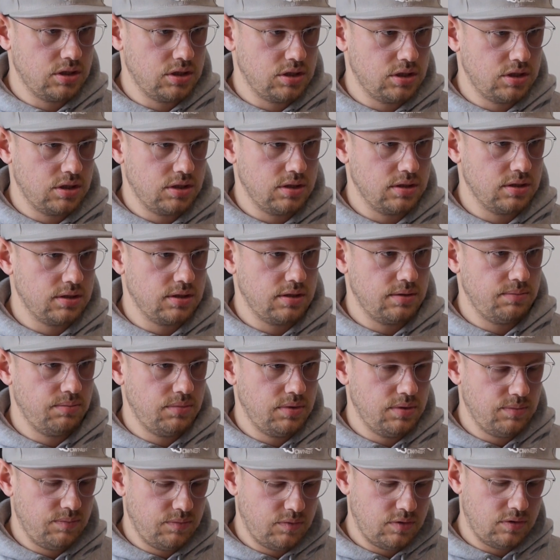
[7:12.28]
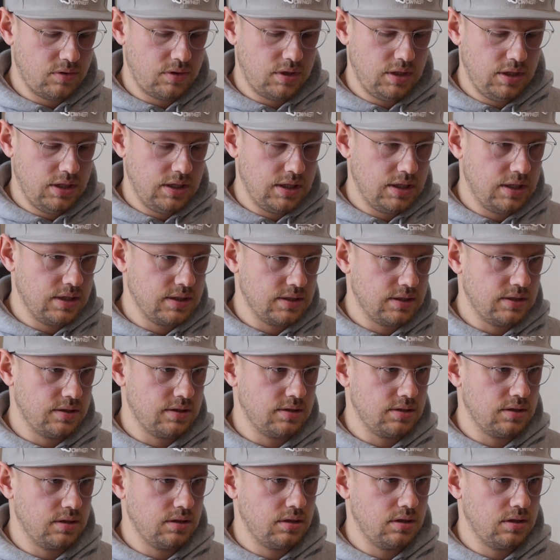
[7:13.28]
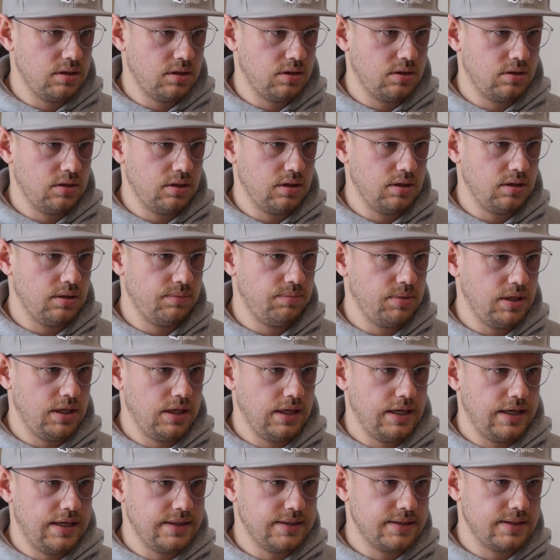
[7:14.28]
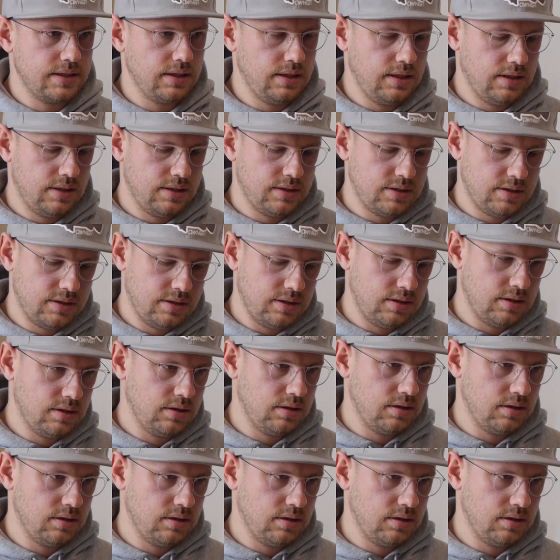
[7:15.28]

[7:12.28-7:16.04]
Just a bit more, yes, it's no, a bit less, yes,